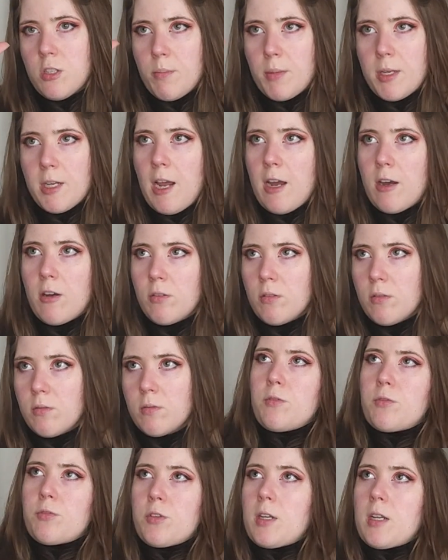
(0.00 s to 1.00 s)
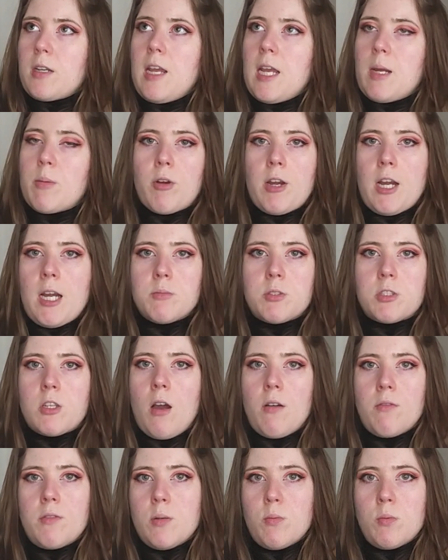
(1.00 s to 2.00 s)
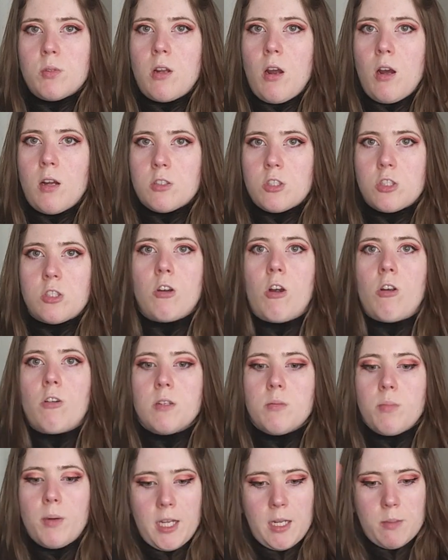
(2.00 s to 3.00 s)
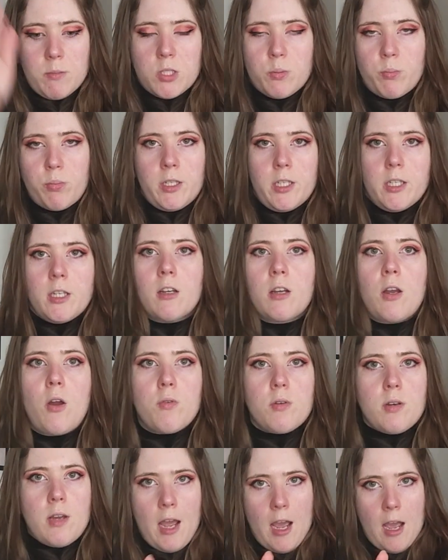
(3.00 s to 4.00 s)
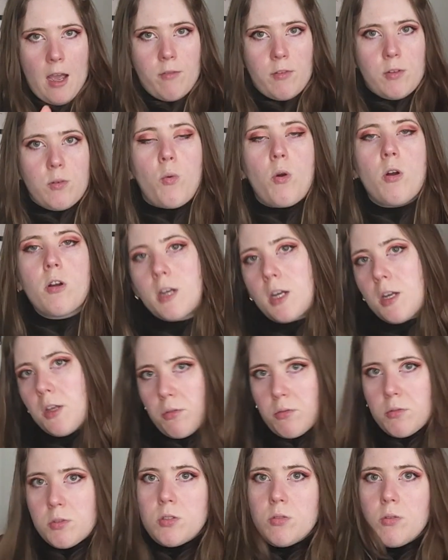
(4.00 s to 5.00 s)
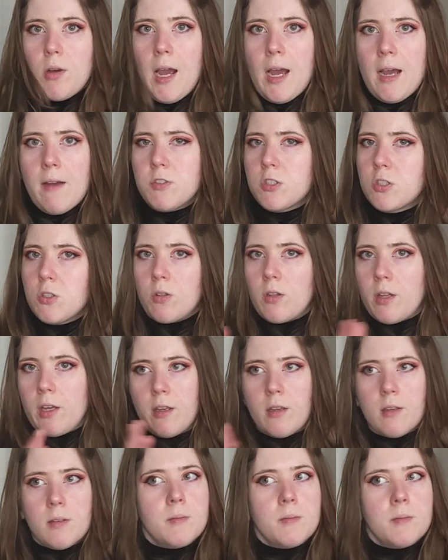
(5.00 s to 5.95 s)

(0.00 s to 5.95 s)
I mean, hell, frickin' Abraham's covenant with God started by him splitting a goat in half and walking through 2 halves. So, like,